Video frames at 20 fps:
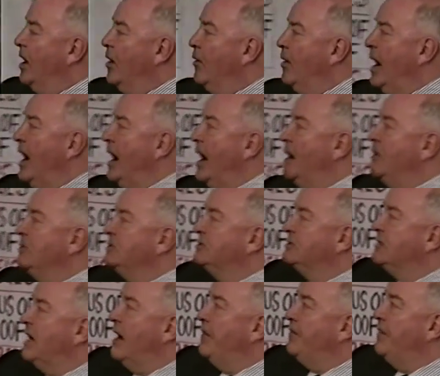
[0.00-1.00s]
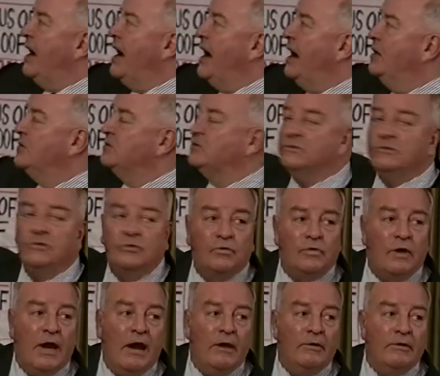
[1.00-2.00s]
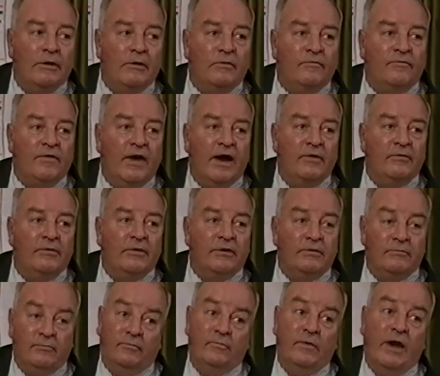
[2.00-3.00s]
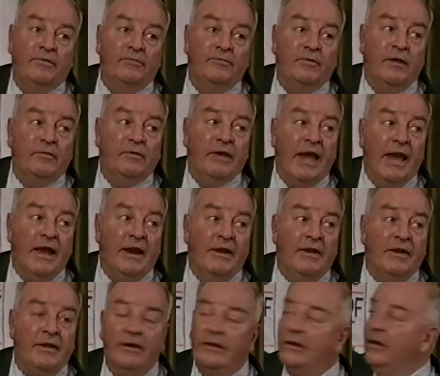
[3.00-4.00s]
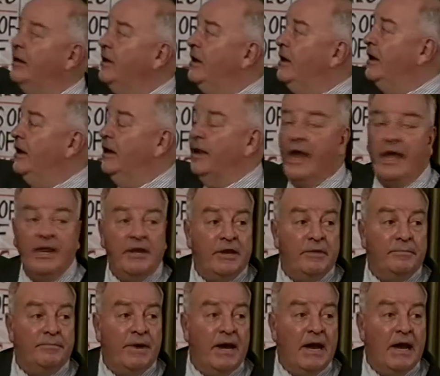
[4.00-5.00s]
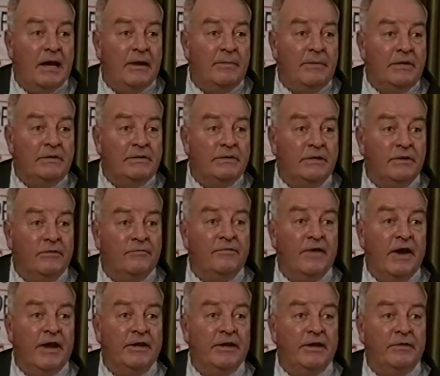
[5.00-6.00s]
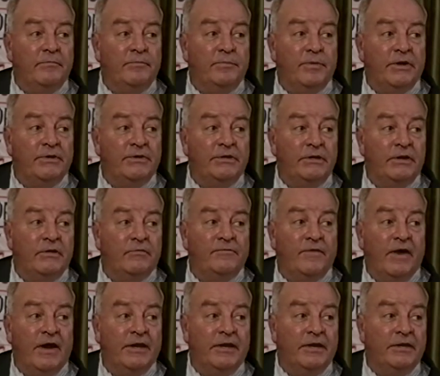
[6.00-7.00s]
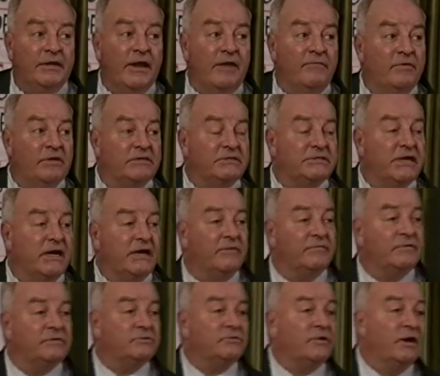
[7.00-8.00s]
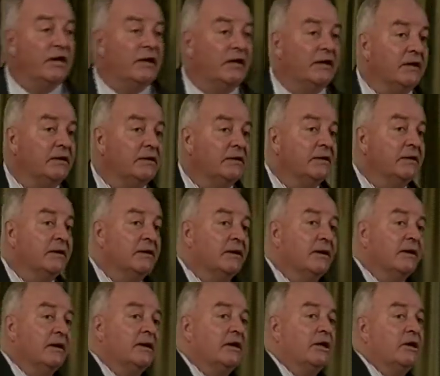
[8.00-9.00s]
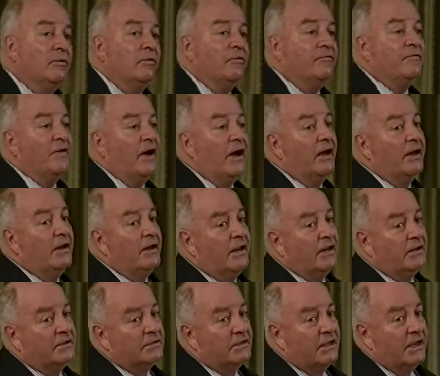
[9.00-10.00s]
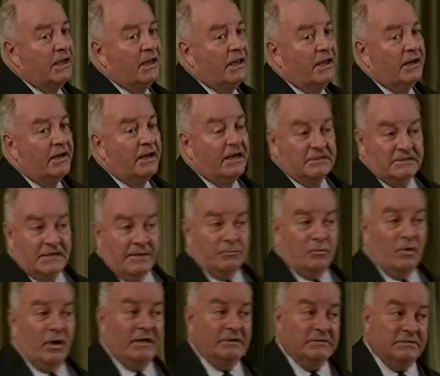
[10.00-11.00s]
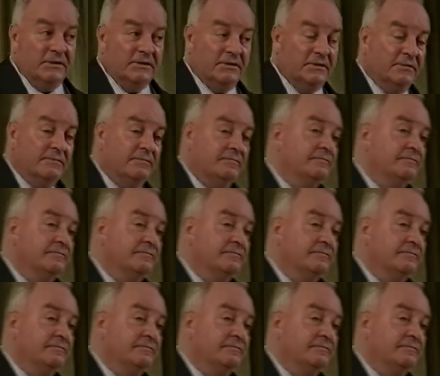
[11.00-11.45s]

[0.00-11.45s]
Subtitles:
lower house, upper house, and crown, you'll find right throughout Canada, Canadian Parliament, you'll find it in Britain, you'll find it in every state of Australia, you will find it in, except Queensland.